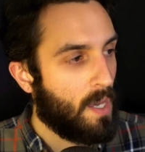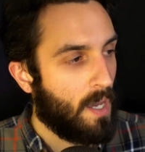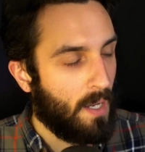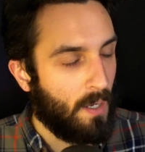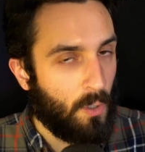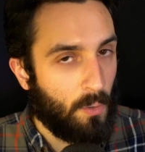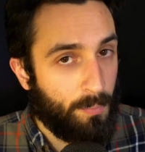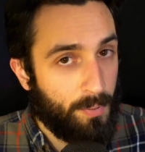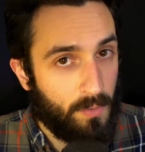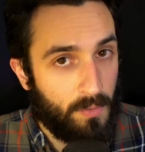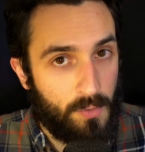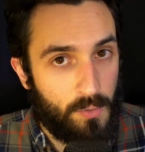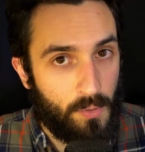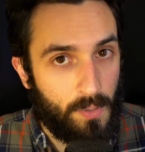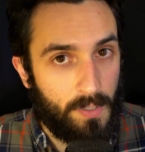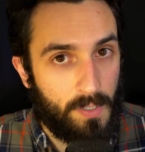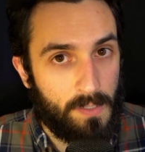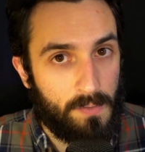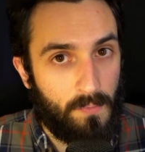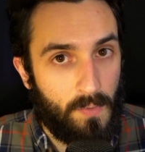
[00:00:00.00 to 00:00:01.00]
I hope you
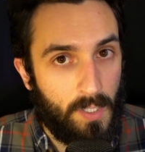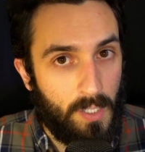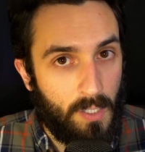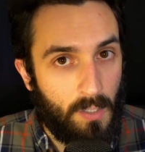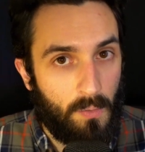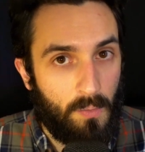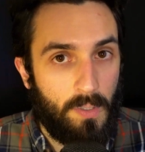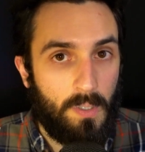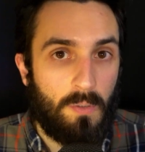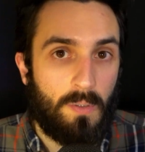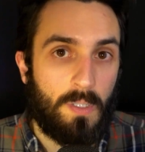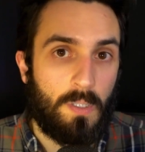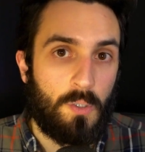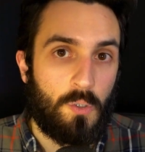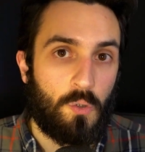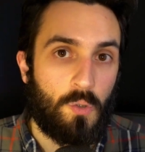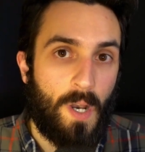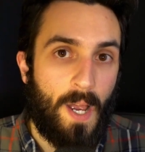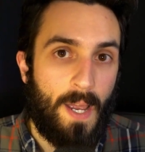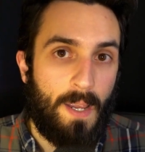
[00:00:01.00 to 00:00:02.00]
enjoyed this video. You can
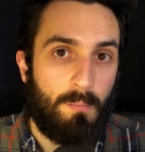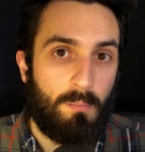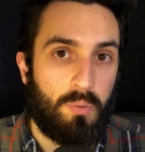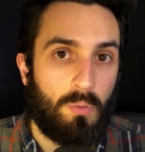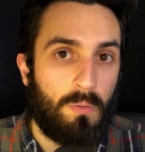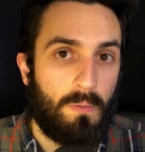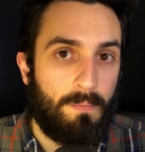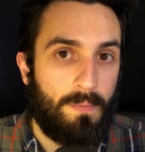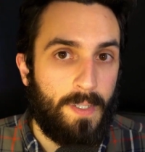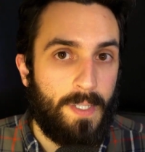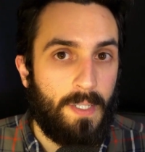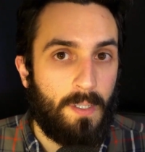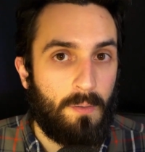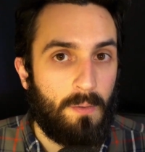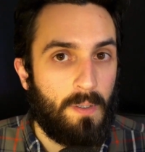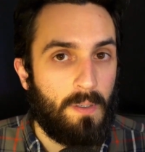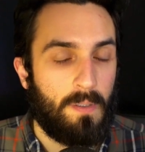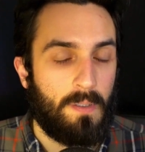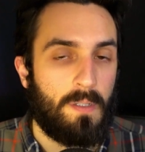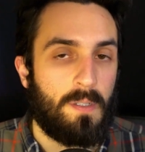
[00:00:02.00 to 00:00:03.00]
try Bool Video
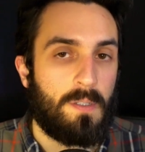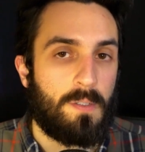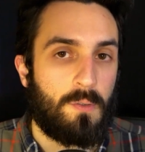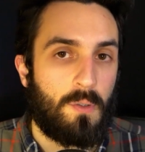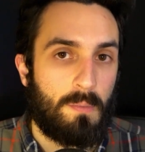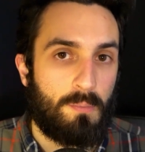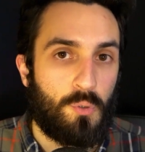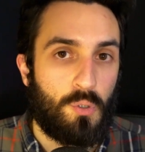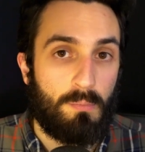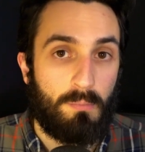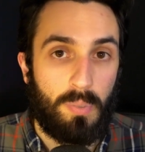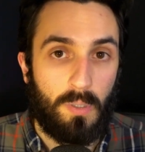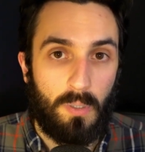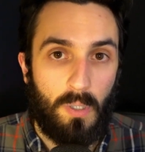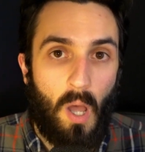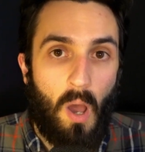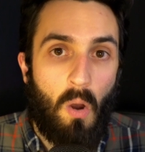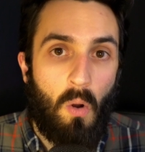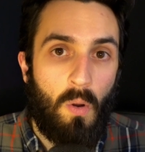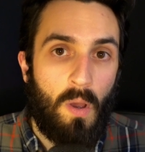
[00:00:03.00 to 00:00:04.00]
in the description
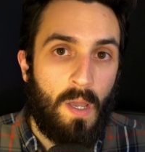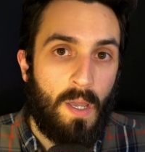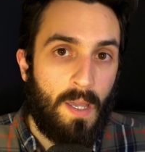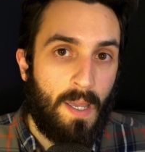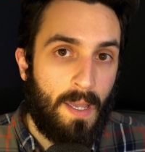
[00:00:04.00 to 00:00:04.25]
below.